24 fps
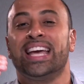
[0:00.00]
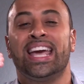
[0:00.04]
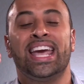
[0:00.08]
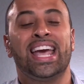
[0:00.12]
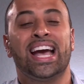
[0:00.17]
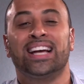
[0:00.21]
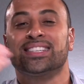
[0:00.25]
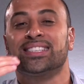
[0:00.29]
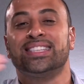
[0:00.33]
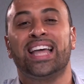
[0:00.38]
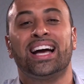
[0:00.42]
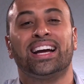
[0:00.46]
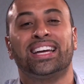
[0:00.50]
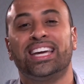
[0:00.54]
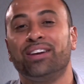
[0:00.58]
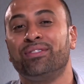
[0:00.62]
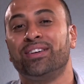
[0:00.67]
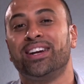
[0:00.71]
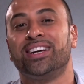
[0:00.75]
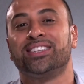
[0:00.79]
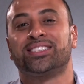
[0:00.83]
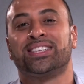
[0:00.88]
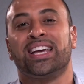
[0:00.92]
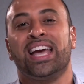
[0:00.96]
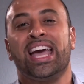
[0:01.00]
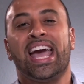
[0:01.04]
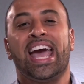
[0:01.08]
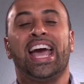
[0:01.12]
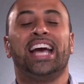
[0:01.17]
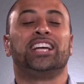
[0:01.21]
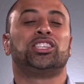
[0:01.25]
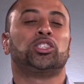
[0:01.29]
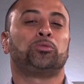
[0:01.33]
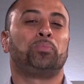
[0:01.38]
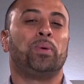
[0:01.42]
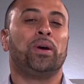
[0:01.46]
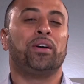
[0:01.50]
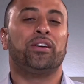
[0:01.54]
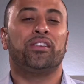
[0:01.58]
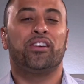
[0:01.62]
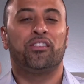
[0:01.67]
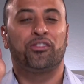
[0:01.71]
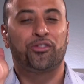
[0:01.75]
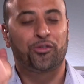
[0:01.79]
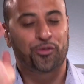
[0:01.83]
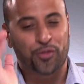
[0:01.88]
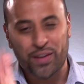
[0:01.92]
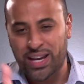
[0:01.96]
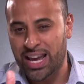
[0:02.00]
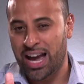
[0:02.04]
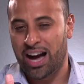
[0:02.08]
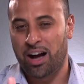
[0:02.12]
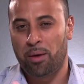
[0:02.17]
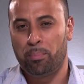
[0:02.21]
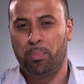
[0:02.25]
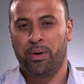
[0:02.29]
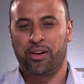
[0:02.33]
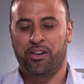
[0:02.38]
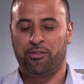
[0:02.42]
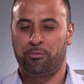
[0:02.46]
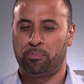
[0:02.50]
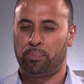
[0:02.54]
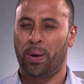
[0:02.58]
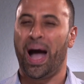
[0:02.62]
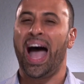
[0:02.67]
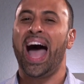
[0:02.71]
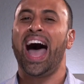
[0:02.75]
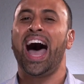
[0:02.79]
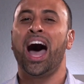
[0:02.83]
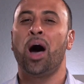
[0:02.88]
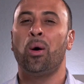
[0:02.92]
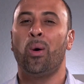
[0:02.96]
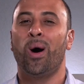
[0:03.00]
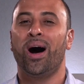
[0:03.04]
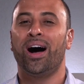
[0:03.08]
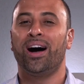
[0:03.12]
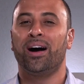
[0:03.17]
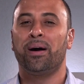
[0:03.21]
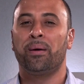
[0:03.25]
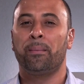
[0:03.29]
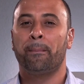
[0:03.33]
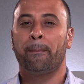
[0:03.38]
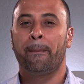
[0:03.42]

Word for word: he has not given us a spirit of fear, but of power,